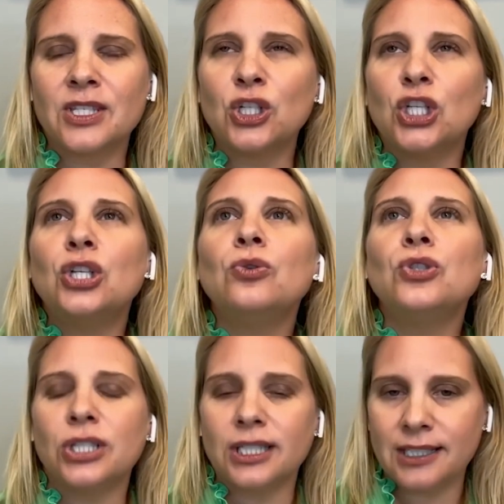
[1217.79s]

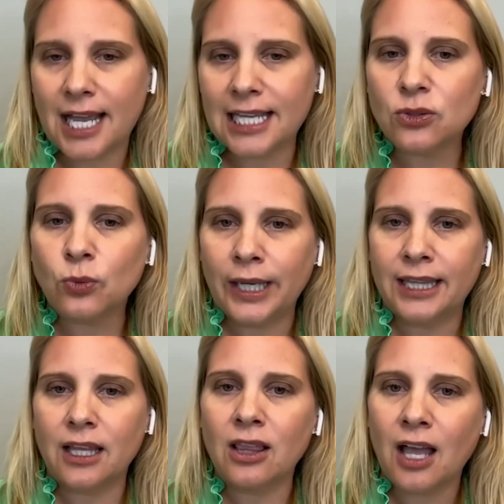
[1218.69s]
huge success
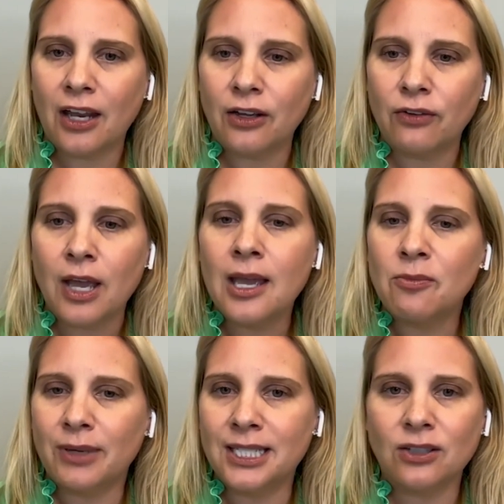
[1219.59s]
with a lot of
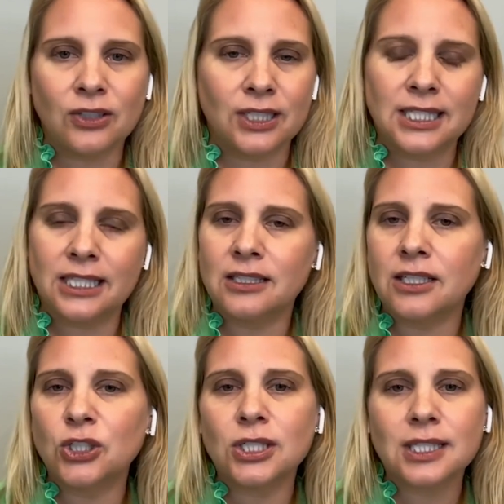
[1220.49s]
mental illnesses
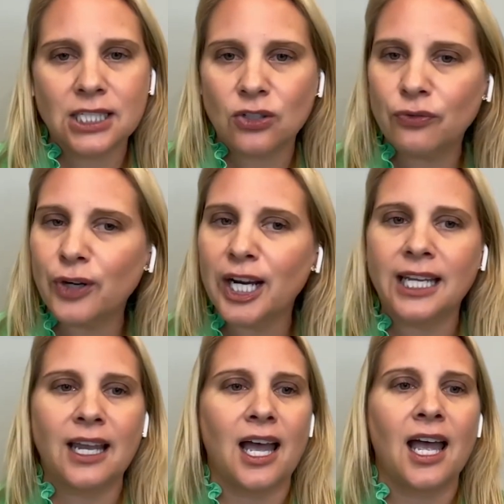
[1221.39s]
such as
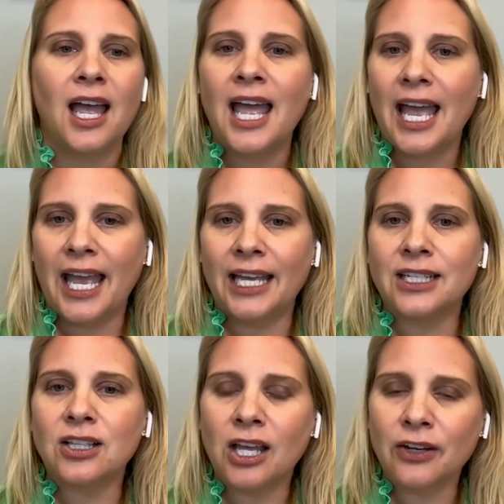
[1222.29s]
schizophrenia
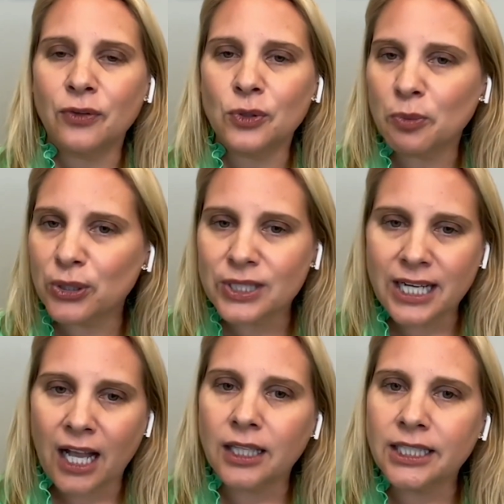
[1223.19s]
and a lot of those
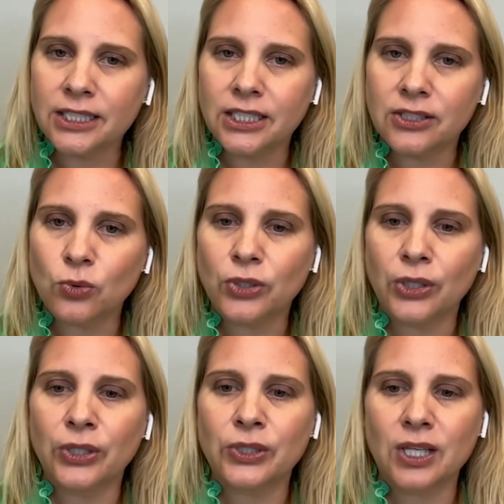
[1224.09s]
personality
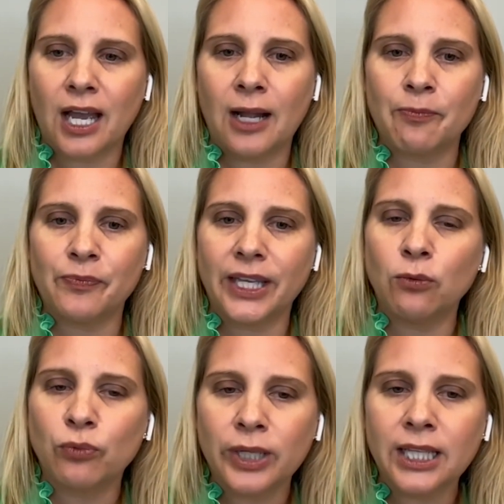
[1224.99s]
disorders.
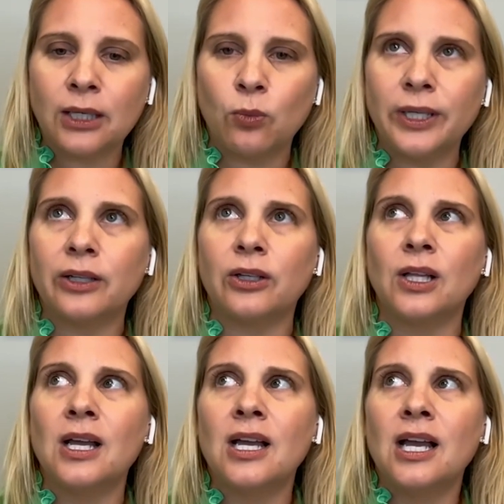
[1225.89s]
It really
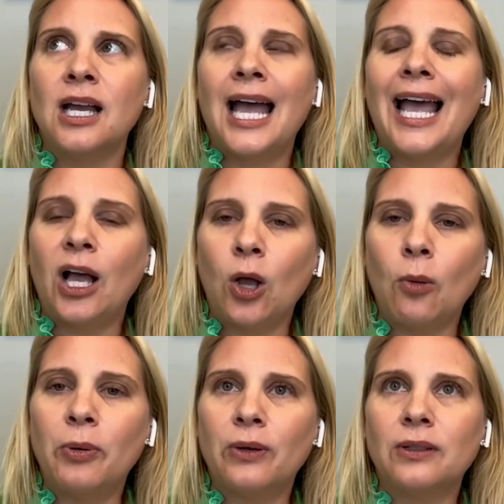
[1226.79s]
will
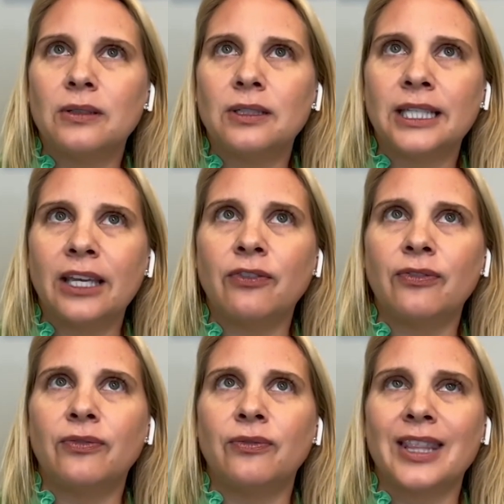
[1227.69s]
help
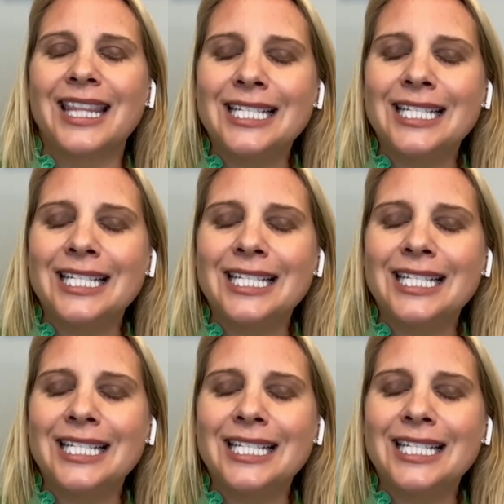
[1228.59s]
give the